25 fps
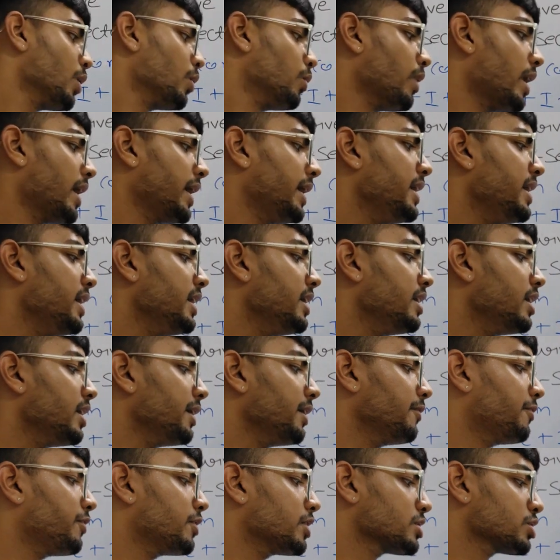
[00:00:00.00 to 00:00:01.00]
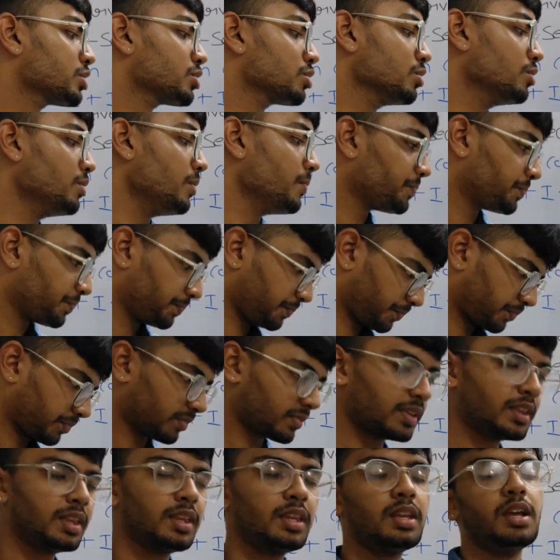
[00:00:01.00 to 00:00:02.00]
YD here refers to
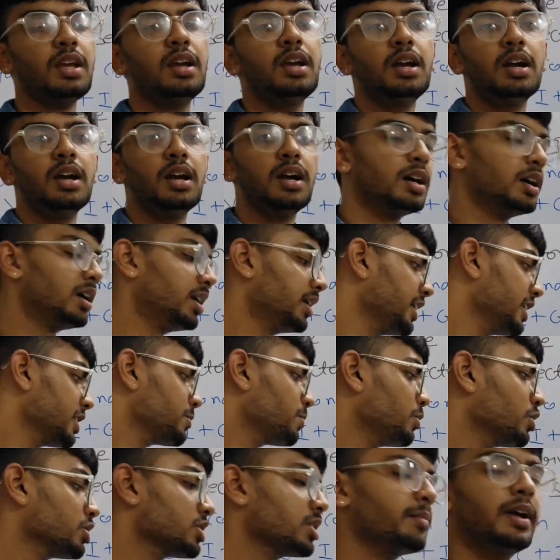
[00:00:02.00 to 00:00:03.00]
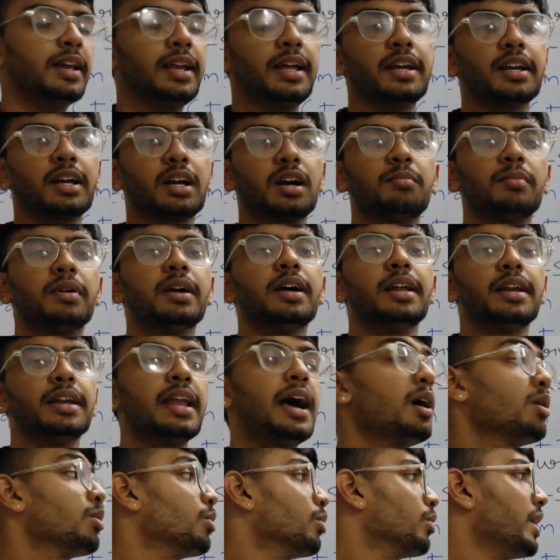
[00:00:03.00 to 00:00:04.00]
disposable income.
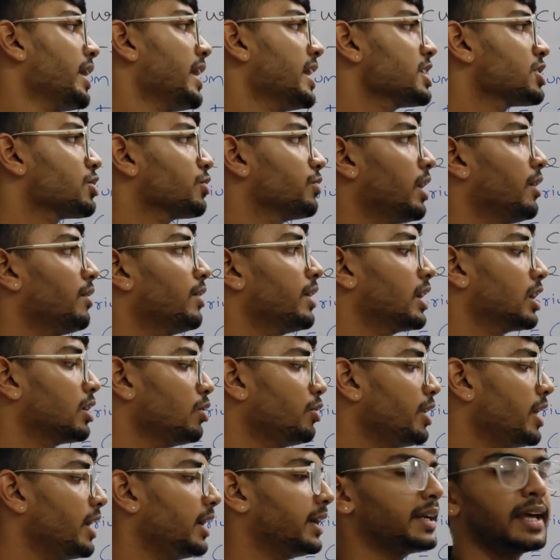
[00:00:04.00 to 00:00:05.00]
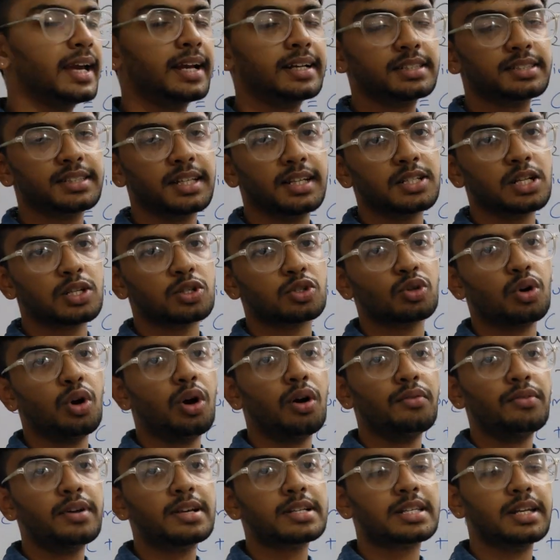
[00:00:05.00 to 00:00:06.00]
Now as we have included taxes, so
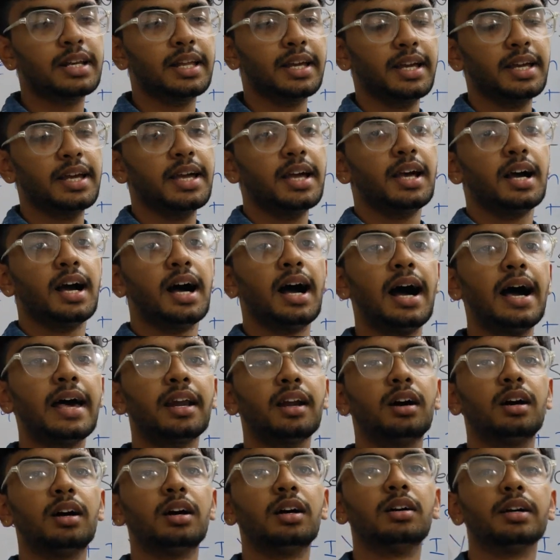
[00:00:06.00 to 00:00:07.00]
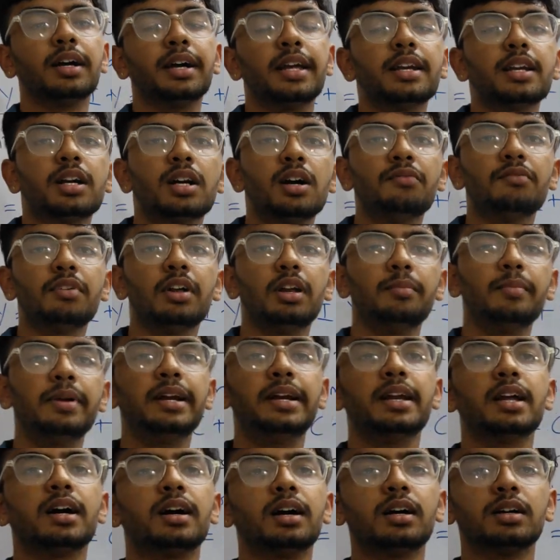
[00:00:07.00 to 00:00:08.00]
obviously our income will
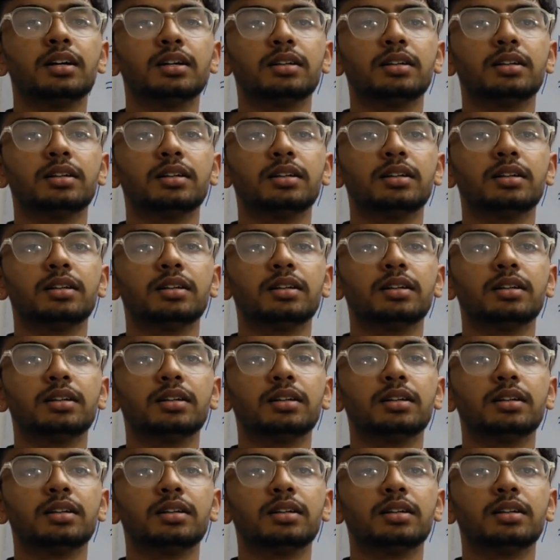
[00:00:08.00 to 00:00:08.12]
be